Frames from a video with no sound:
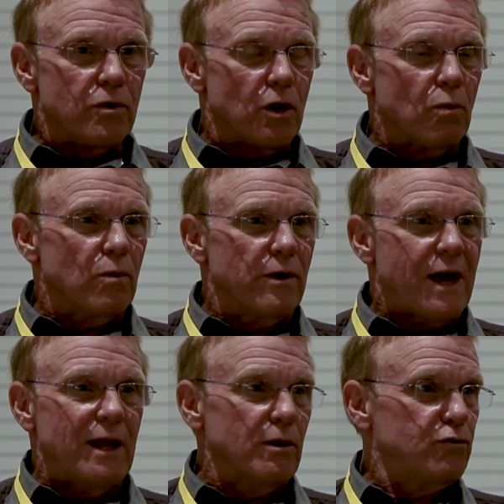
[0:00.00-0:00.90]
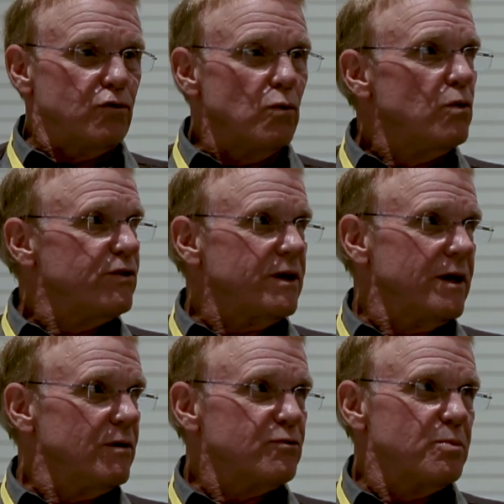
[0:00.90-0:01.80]
you know, Halo 2 was a
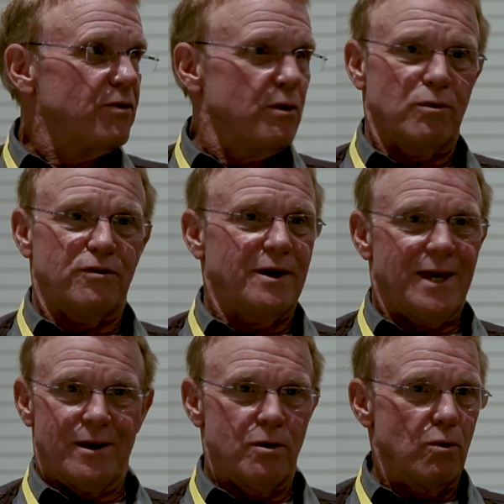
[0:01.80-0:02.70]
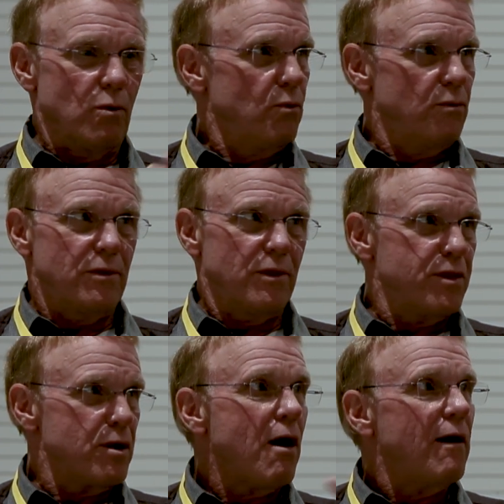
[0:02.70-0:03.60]
gift, but there was, again, no
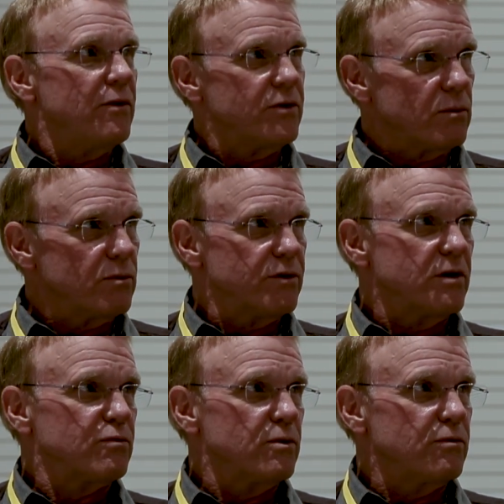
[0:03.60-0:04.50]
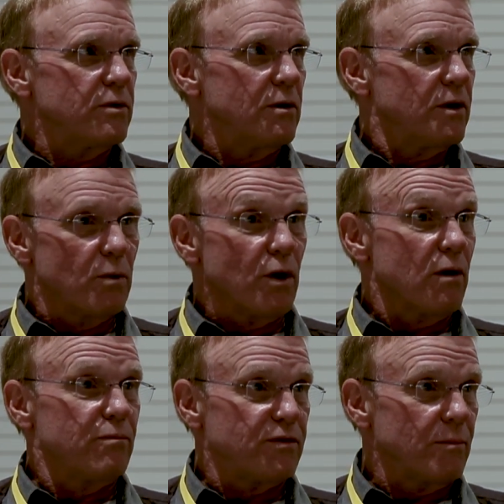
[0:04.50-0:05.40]
thought that there would, this was, you know, here we
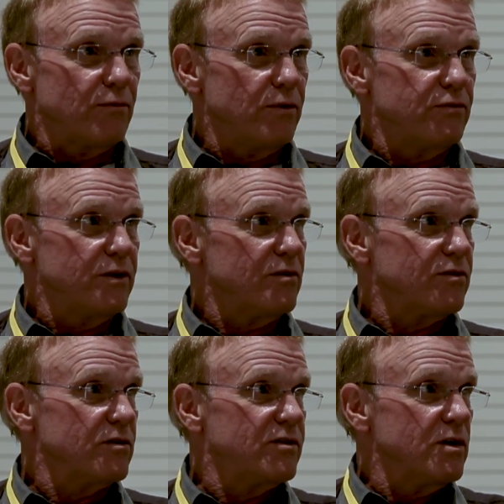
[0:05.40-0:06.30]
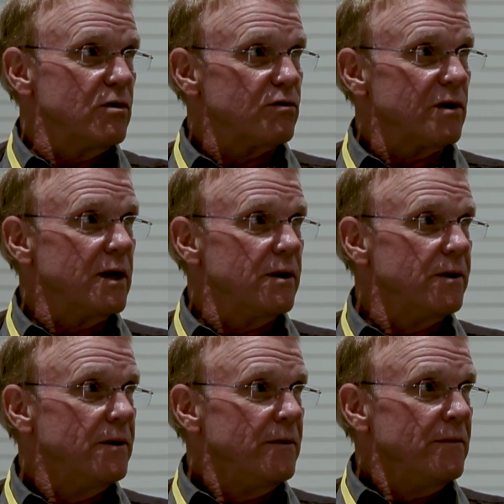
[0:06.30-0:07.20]
are some 15, 16 years
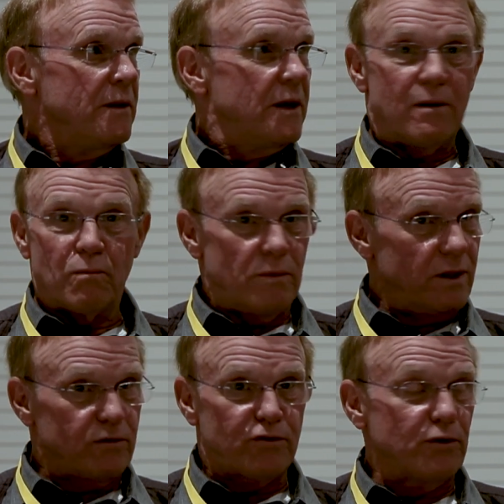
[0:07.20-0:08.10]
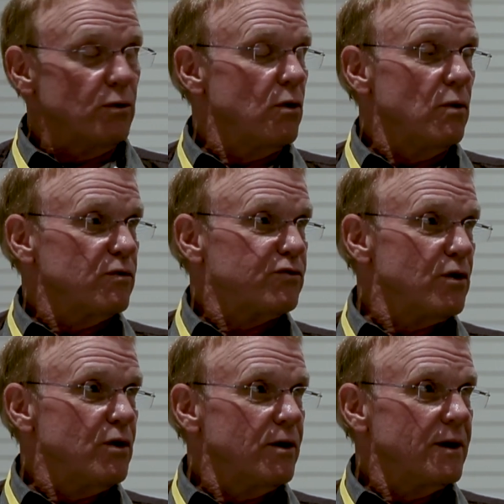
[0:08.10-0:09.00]
later, and it's still going
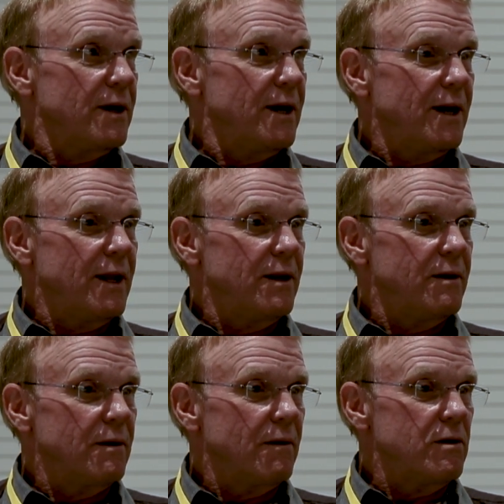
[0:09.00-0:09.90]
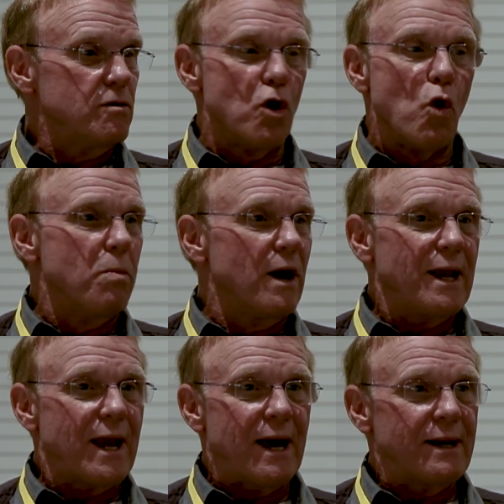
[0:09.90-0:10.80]
strong, and
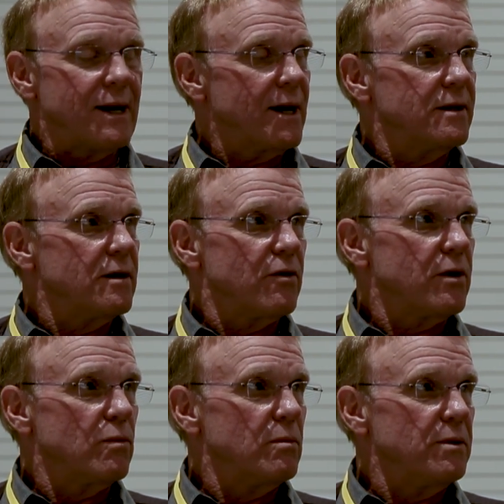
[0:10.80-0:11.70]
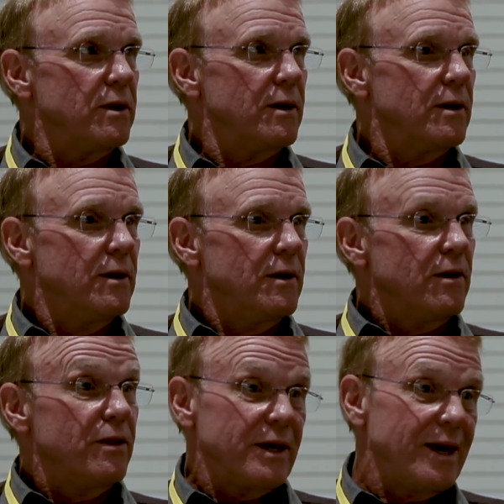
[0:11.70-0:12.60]
nobody had any idea that it would be
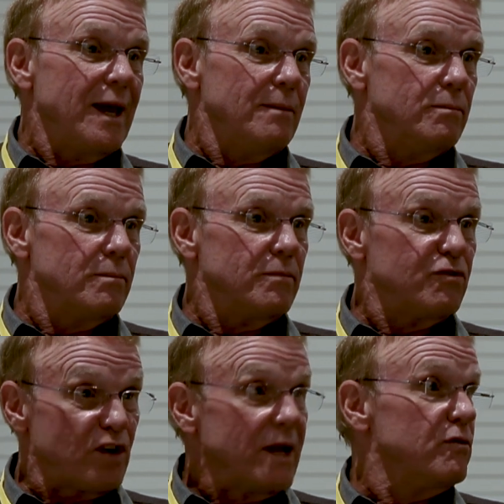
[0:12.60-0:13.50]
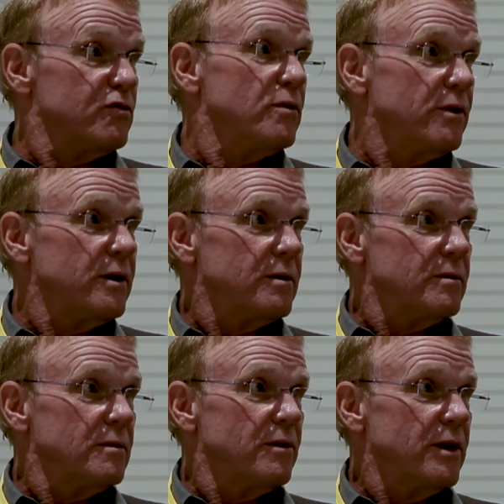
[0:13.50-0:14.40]
the game changer that
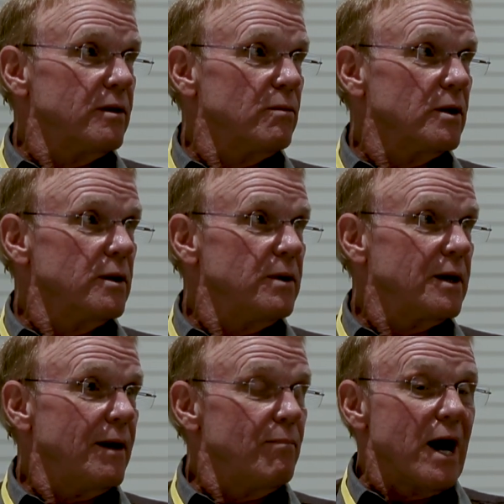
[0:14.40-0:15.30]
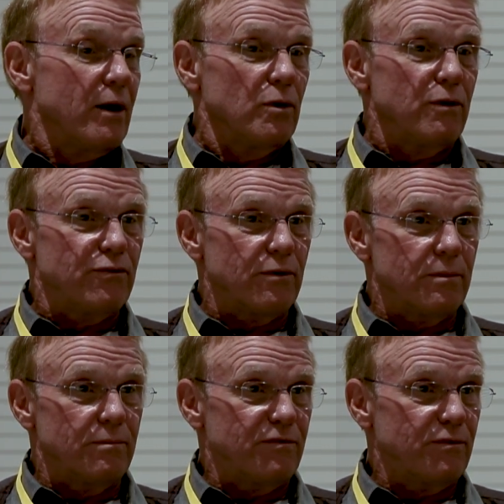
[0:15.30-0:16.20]
it really became, not only
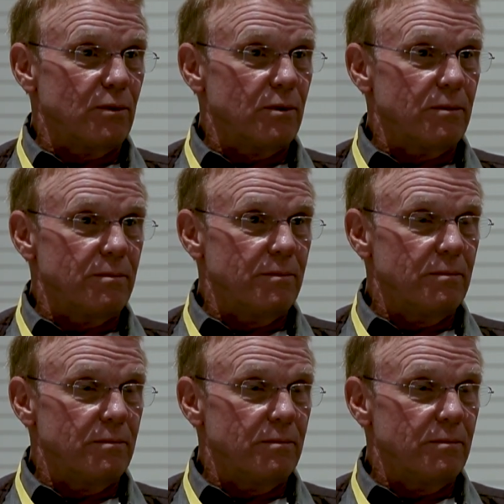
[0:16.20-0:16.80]
for